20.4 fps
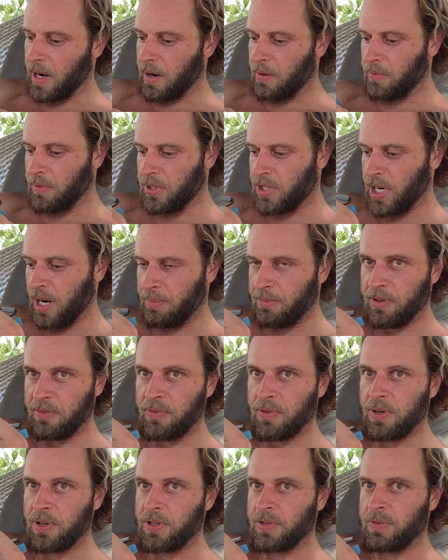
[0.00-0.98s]
Well, chapter
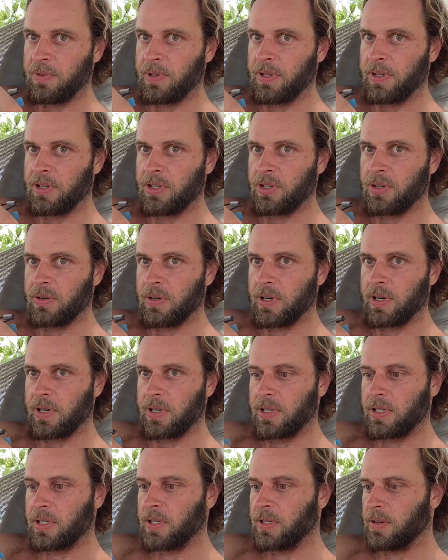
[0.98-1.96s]
4 is really short,
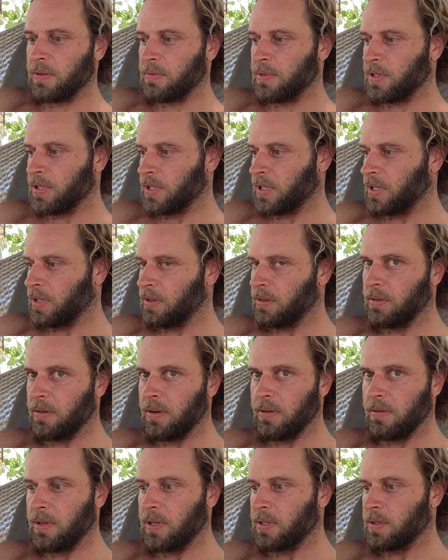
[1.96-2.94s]
so I'm just going to
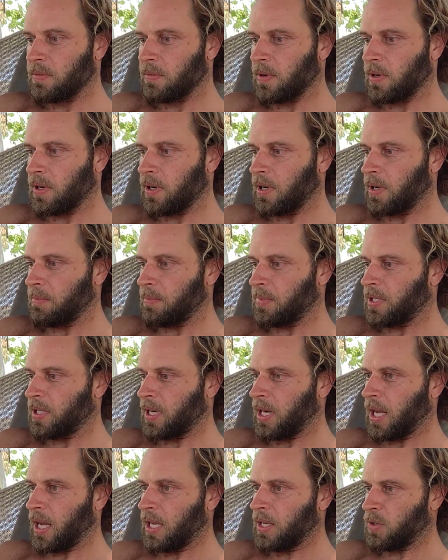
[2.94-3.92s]
throw this one up
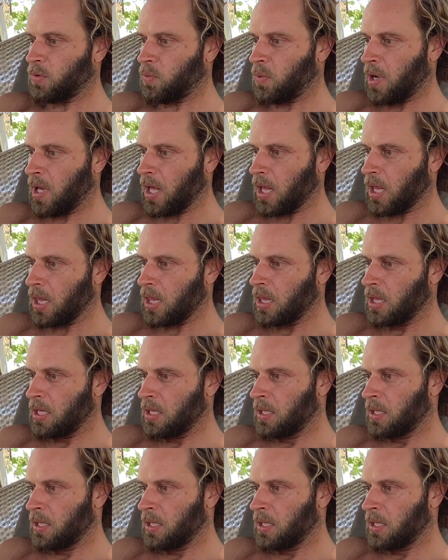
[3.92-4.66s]
today as well.